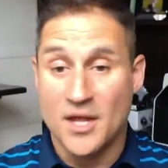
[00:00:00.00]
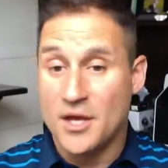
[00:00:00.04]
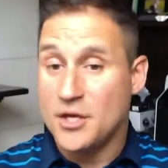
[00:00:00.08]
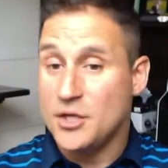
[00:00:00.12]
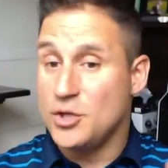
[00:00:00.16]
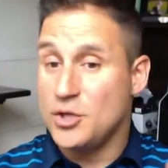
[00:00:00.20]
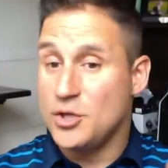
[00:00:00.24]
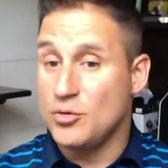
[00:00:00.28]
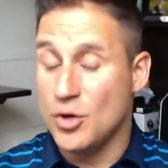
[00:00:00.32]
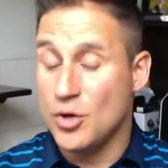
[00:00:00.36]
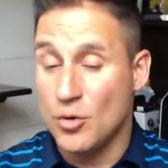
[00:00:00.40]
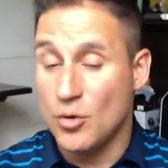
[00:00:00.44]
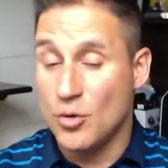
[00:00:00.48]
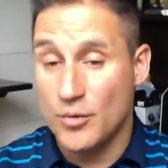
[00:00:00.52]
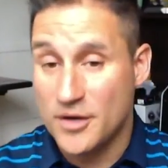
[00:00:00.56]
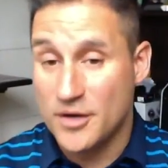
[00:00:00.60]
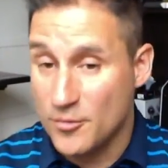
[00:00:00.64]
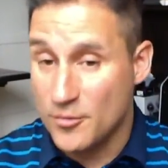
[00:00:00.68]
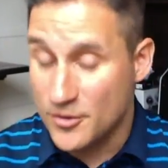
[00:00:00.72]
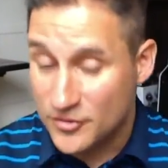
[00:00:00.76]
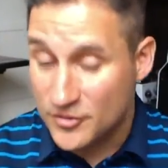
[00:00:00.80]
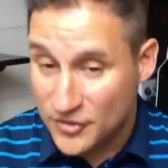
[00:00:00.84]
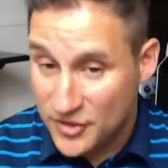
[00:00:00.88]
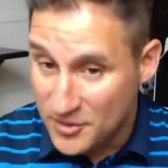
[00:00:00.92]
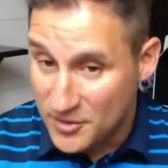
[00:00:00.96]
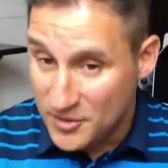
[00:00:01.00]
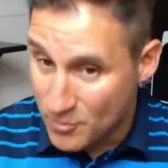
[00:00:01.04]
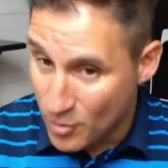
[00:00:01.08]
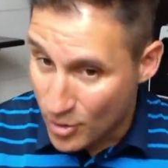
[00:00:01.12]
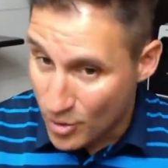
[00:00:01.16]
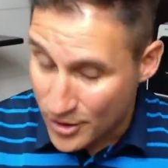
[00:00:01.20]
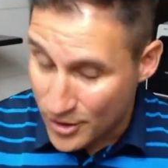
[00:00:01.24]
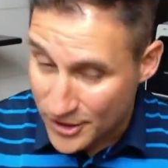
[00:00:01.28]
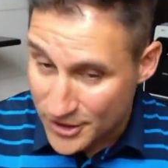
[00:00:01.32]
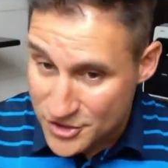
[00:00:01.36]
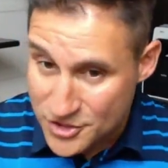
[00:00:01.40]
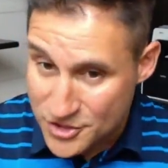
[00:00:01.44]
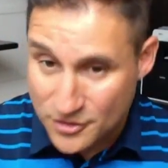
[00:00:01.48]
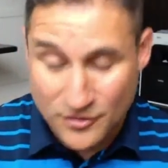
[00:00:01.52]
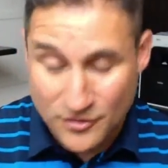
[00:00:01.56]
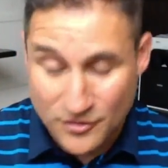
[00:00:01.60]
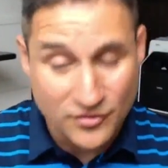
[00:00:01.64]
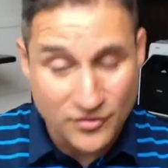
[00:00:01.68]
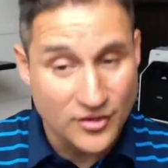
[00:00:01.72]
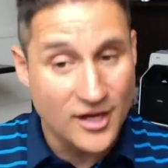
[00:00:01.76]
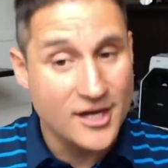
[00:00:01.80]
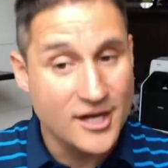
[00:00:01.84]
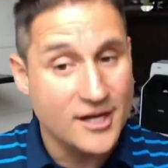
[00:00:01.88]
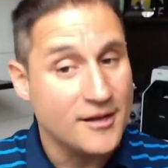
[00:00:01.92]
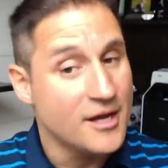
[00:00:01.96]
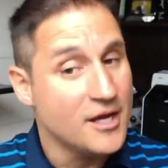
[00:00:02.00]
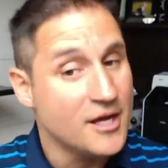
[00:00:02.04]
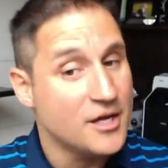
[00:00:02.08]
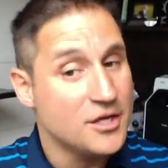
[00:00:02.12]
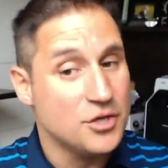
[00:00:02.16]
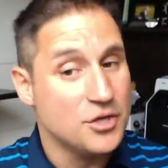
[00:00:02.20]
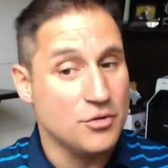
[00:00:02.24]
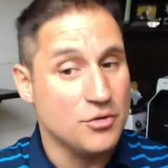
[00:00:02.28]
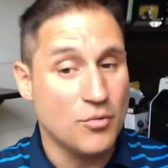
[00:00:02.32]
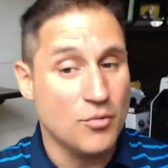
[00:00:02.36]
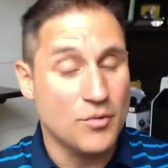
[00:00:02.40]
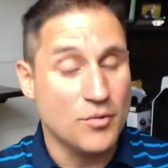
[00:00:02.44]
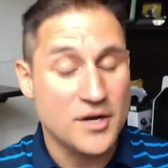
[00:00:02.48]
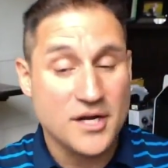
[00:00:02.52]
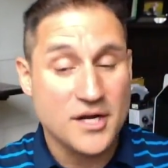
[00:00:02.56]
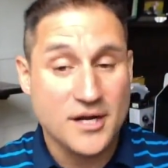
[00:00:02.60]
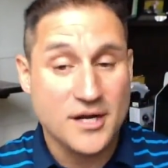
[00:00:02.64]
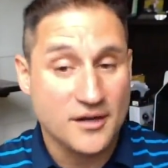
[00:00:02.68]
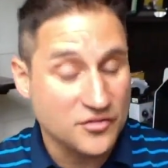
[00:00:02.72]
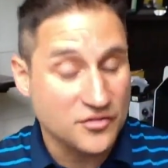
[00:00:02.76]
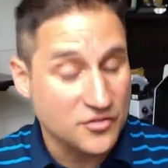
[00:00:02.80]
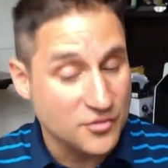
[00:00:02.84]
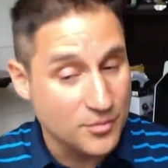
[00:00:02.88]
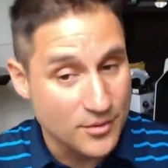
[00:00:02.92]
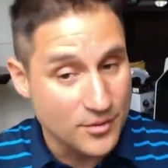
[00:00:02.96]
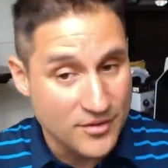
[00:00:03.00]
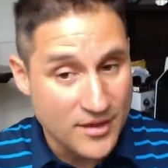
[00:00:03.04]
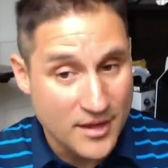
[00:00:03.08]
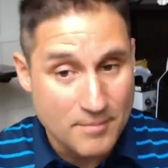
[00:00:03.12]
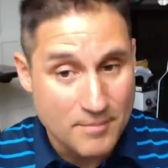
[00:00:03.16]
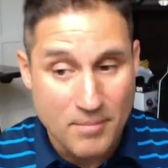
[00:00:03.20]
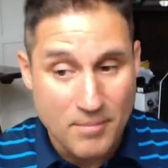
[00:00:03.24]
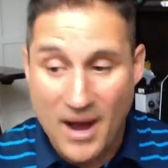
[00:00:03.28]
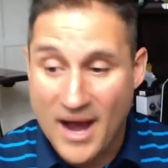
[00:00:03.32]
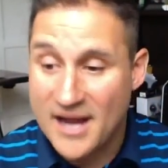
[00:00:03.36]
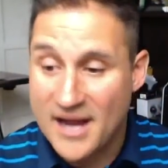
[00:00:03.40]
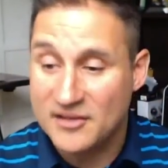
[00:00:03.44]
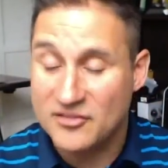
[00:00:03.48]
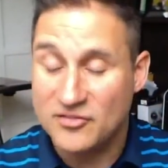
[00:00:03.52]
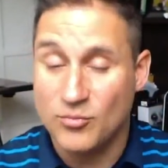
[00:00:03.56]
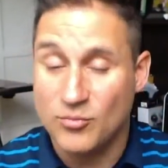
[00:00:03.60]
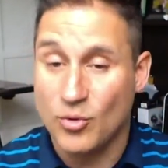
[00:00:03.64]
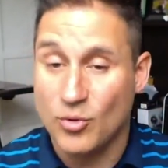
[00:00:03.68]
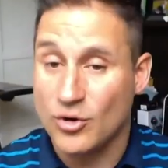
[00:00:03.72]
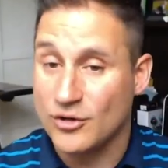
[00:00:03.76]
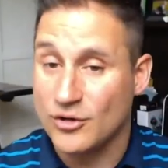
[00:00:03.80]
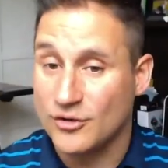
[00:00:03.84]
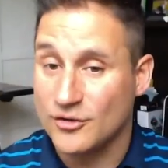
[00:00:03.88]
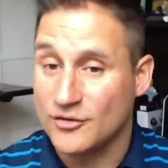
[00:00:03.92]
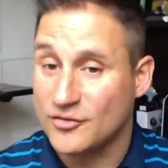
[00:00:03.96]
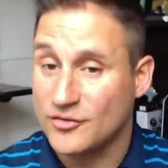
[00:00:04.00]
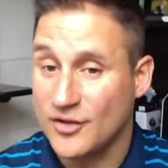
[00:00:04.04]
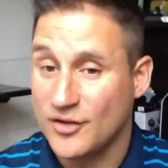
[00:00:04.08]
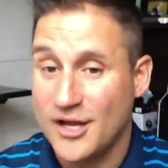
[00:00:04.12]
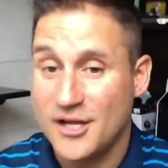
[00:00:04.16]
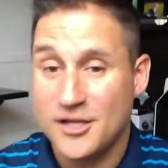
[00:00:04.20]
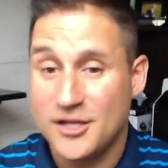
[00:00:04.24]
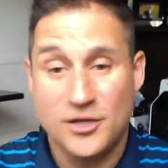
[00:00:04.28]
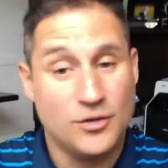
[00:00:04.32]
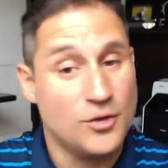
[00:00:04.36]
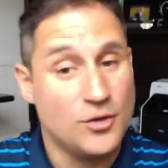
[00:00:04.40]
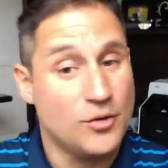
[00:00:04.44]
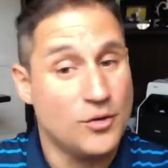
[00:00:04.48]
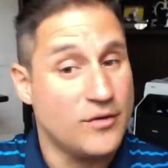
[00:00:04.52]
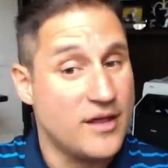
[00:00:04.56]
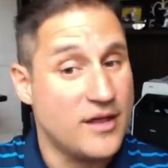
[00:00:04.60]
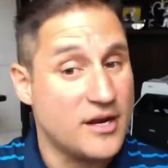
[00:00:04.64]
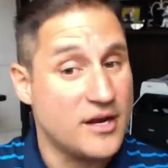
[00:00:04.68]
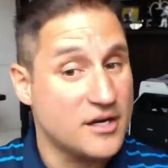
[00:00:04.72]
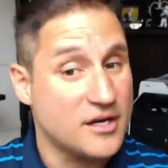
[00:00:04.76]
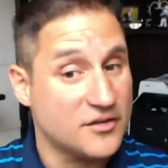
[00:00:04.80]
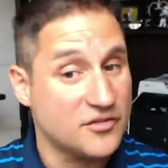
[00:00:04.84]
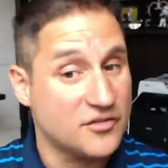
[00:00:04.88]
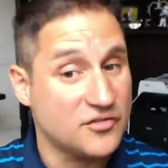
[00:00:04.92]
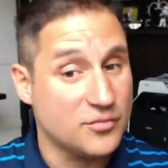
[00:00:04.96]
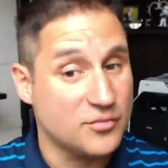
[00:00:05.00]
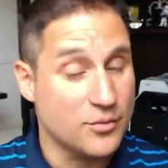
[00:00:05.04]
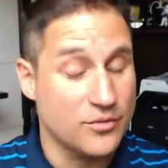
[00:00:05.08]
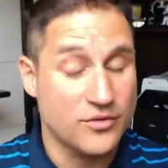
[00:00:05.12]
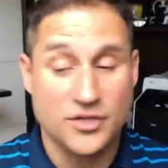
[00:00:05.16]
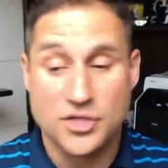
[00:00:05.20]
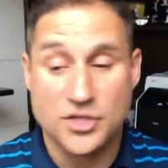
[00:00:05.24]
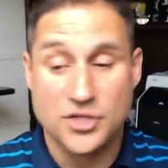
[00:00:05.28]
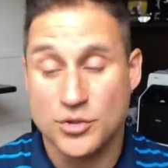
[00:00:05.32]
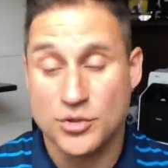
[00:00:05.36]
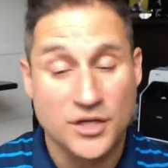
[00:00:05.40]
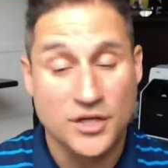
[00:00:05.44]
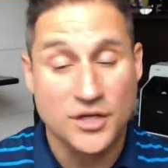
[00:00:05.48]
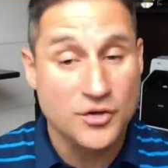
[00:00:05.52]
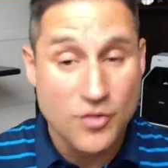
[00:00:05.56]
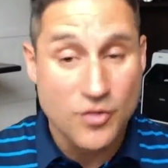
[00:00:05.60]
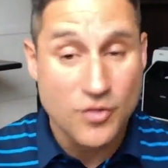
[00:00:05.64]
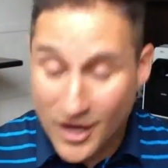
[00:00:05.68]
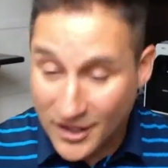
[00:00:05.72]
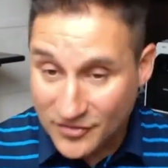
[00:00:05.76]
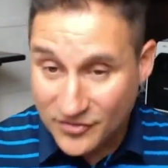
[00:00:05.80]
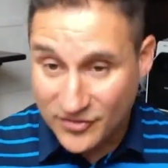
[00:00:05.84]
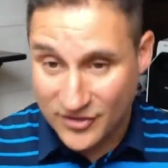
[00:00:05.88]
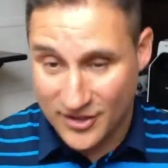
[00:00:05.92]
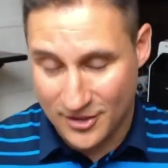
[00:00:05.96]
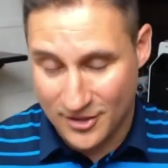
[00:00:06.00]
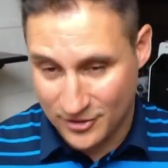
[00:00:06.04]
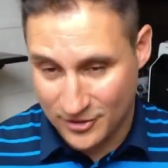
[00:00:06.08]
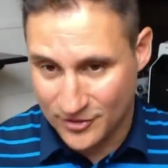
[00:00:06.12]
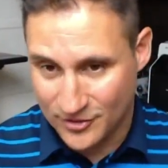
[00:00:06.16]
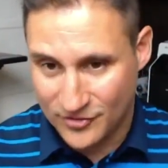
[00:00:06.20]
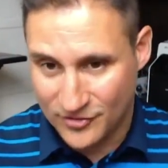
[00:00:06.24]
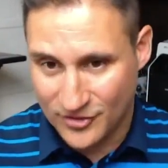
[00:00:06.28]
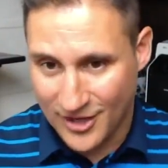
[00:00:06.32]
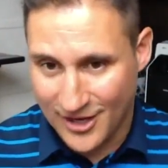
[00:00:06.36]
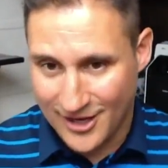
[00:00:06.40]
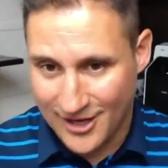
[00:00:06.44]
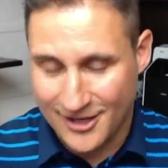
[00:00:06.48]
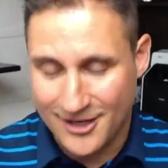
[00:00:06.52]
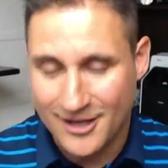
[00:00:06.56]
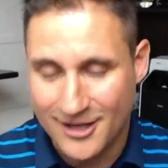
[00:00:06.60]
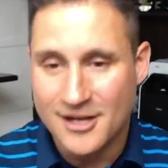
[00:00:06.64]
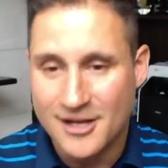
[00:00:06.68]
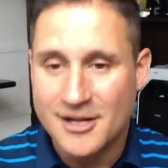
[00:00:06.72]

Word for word: You know what a risky mortgage looks like. You know what a customer that buys more looks like. You know that a customer that you can cross sell looks like.